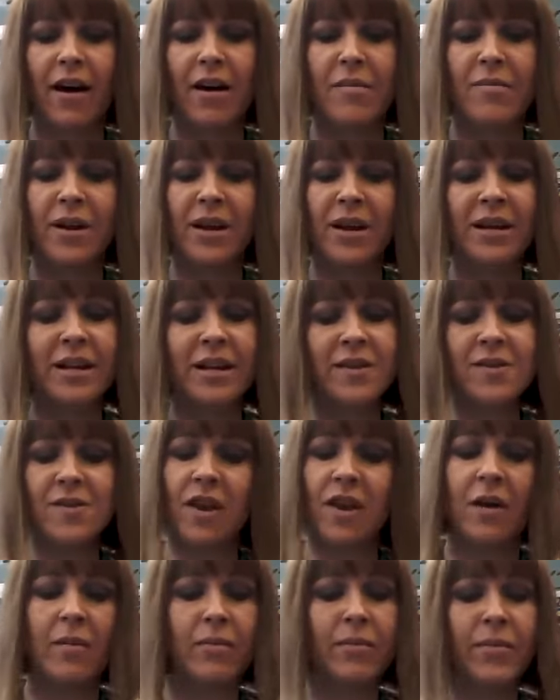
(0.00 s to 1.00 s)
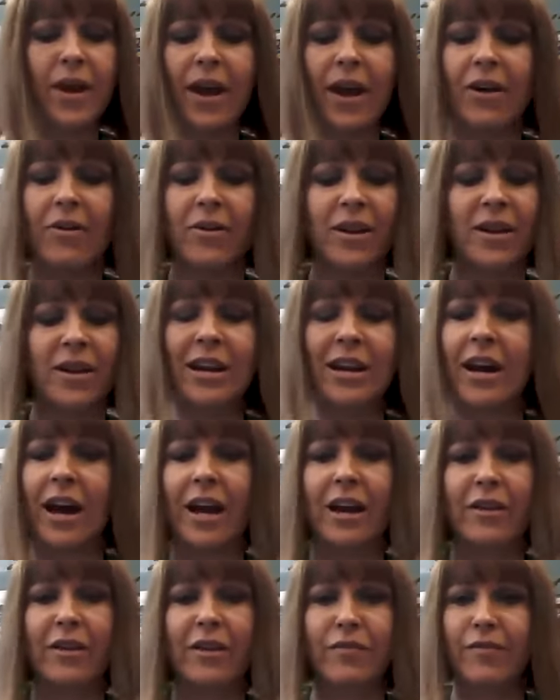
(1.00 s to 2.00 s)
And he doesn't come down in any
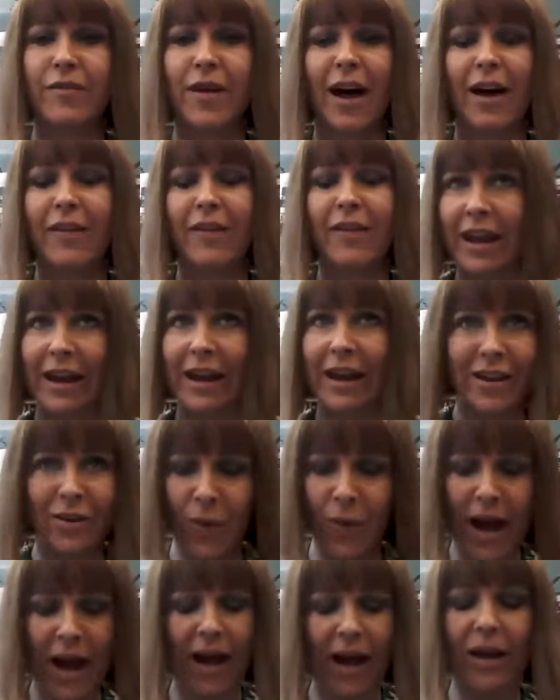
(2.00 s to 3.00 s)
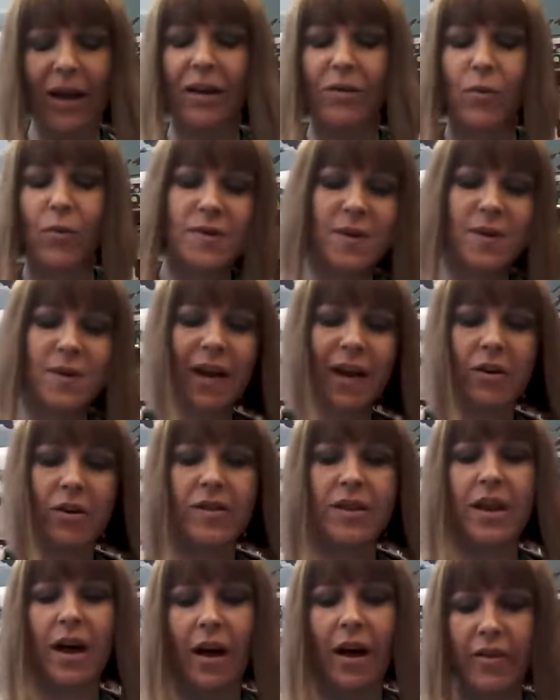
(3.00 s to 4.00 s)
kind of heavy-handed way on one
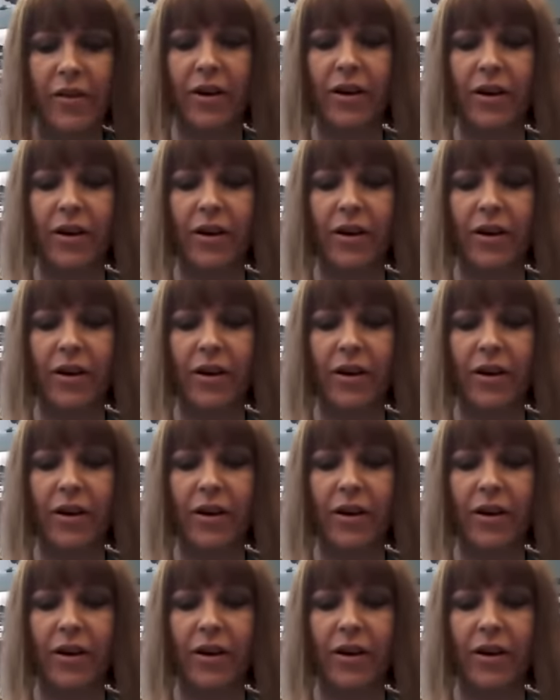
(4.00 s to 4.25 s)
side or the